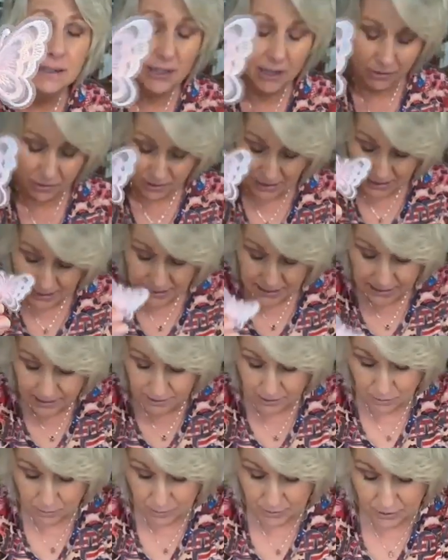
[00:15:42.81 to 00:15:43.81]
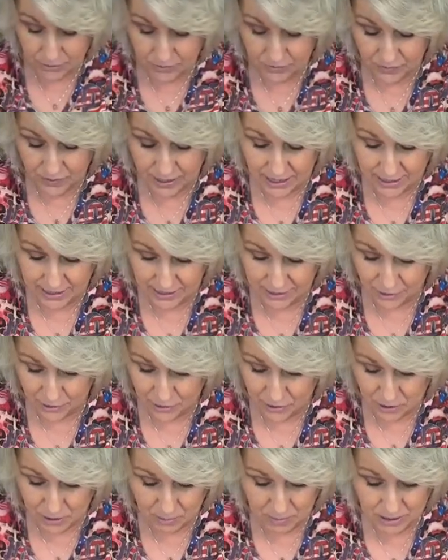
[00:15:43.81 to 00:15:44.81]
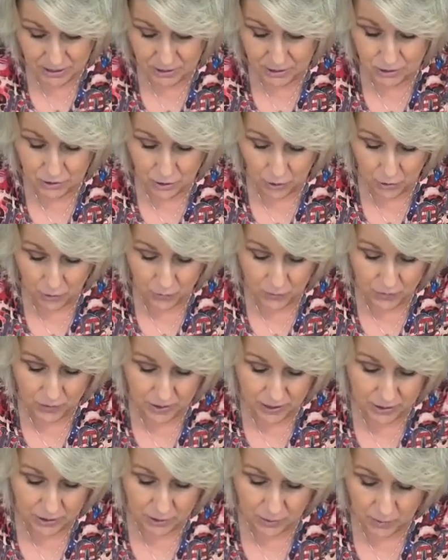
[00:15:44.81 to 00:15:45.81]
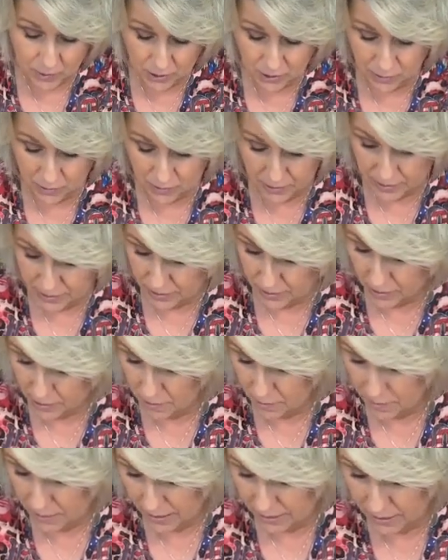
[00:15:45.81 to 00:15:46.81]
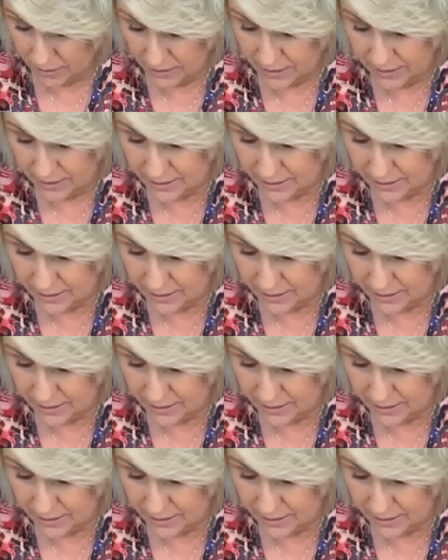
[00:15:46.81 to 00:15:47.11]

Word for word: so these little butterflies are going to be so fun to work with oh my